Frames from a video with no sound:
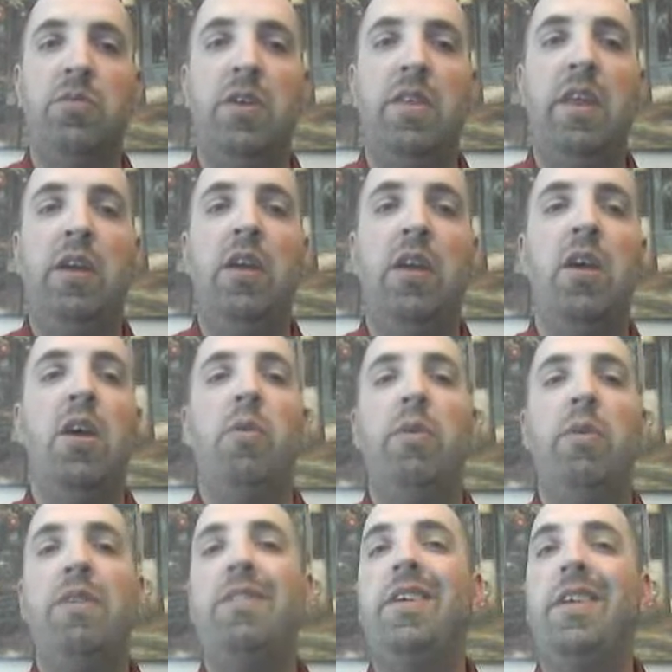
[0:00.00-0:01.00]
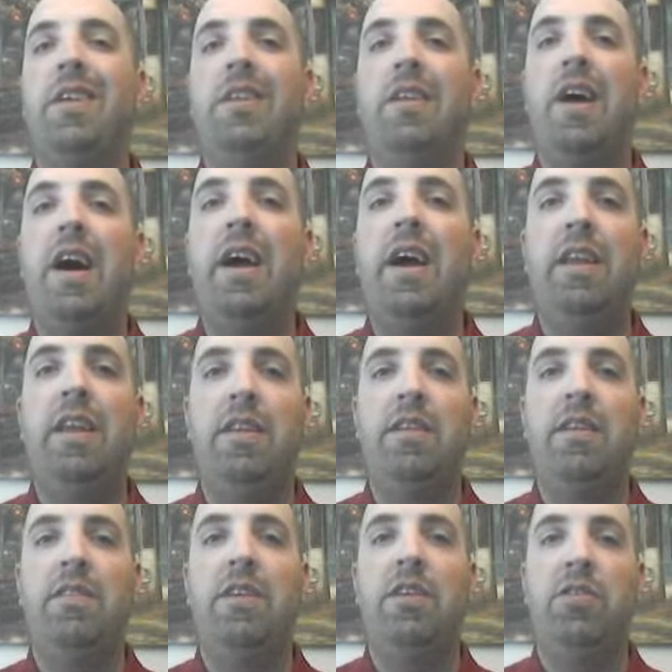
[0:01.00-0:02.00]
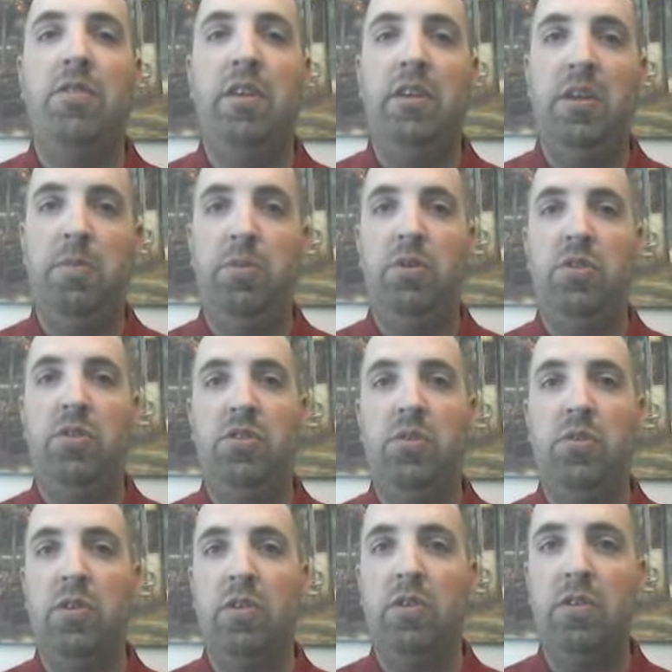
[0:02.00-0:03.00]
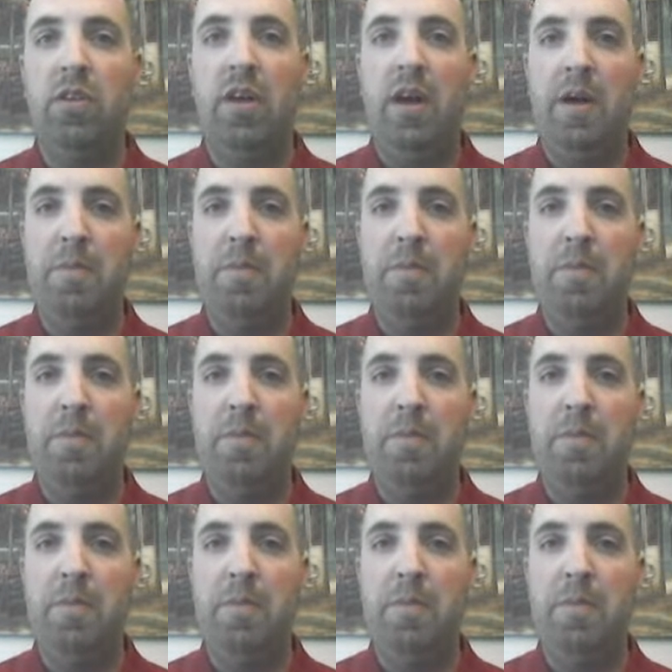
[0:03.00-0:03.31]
So I think we've done a lot in this district to push towards